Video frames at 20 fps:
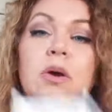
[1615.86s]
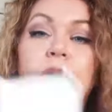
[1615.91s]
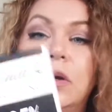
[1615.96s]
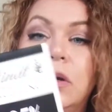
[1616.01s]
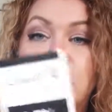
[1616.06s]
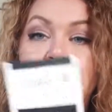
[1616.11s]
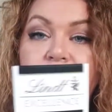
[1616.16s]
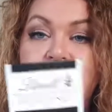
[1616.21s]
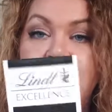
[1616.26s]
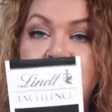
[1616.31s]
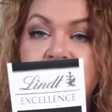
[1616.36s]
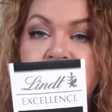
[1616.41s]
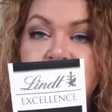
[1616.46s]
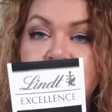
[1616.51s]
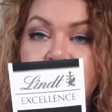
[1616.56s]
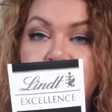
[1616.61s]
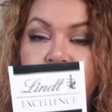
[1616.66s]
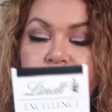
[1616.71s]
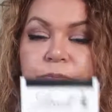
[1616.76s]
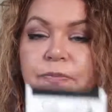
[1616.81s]
this,
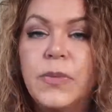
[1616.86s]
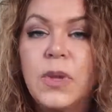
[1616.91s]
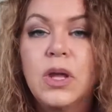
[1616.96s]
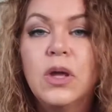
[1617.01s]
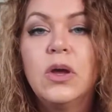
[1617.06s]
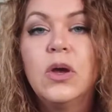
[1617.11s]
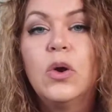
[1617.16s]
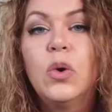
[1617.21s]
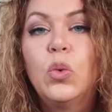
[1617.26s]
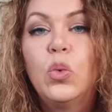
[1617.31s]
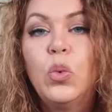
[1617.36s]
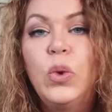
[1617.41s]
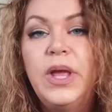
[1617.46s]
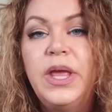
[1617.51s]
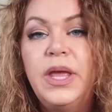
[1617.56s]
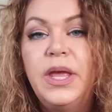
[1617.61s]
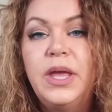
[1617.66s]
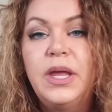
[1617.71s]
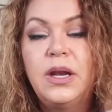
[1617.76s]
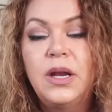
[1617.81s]

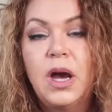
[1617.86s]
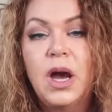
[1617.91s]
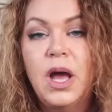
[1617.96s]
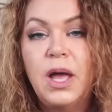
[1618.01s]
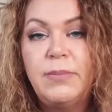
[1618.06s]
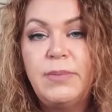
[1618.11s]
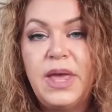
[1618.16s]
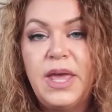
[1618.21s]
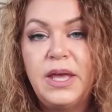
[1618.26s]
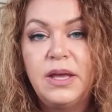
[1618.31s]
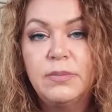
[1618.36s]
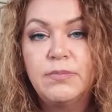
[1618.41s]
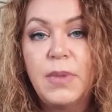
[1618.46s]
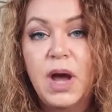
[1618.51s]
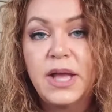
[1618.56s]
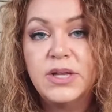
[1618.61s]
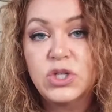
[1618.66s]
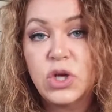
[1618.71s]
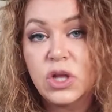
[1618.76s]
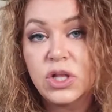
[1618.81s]
when I make my
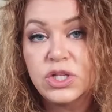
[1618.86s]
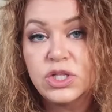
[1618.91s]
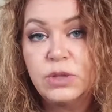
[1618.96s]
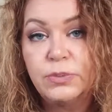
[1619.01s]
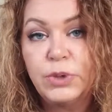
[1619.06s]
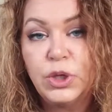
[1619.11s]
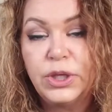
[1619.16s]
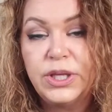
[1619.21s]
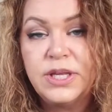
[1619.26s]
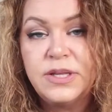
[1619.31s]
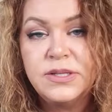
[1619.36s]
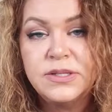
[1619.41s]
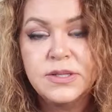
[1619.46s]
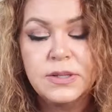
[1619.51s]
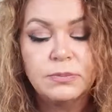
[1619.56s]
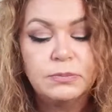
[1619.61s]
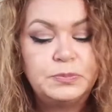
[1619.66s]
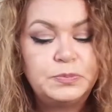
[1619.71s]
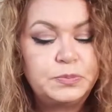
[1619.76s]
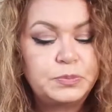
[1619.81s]
chocolate chip cookies,
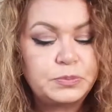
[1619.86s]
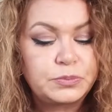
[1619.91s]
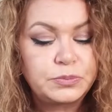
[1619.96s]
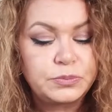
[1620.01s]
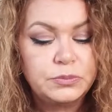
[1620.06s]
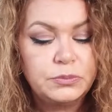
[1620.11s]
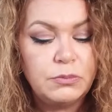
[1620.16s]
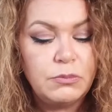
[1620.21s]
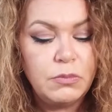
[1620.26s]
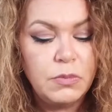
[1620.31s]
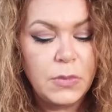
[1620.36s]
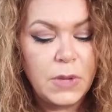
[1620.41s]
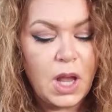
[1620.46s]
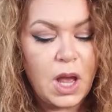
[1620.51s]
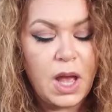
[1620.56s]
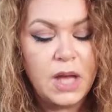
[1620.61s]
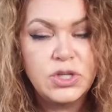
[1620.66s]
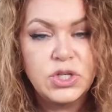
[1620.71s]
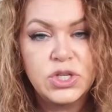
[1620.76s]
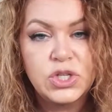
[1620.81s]
I
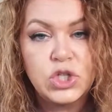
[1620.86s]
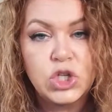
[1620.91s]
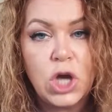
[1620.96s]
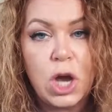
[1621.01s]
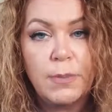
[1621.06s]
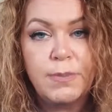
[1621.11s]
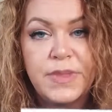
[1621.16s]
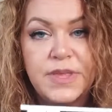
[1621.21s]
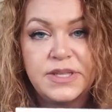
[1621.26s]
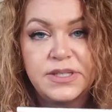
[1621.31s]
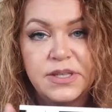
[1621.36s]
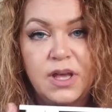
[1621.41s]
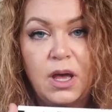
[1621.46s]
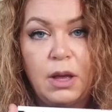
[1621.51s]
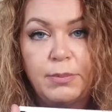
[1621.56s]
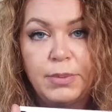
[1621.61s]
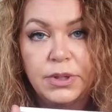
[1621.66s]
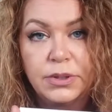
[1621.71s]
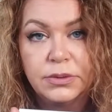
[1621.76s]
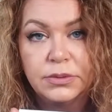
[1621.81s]
just chop this up
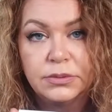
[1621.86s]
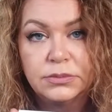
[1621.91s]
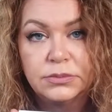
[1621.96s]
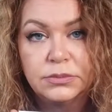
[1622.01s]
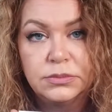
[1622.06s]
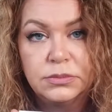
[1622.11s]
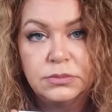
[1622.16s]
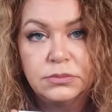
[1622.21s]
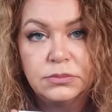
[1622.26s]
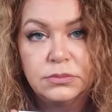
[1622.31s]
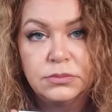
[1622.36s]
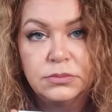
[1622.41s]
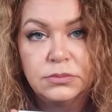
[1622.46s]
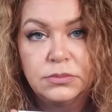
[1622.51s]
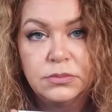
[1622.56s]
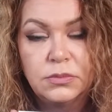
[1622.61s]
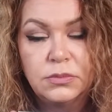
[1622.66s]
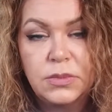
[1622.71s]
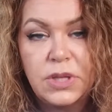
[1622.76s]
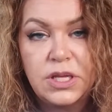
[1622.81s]

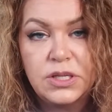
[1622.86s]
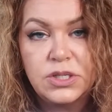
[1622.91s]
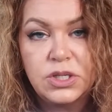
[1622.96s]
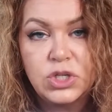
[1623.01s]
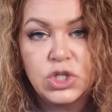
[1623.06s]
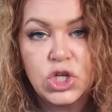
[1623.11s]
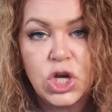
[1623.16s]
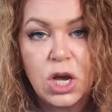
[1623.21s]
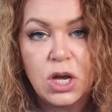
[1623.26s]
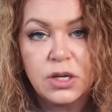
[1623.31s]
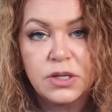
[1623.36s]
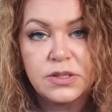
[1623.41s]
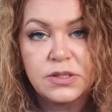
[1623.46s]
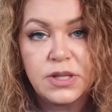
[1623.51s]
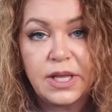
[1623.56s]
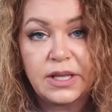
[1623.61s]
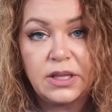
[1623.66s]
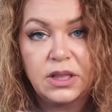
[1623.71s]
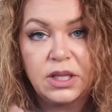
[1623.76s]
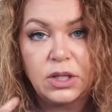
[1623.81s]
into chunks,
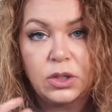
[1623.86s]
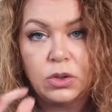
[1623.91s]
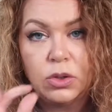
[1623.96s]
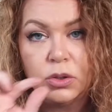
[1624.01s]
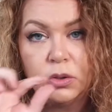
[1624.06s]
like little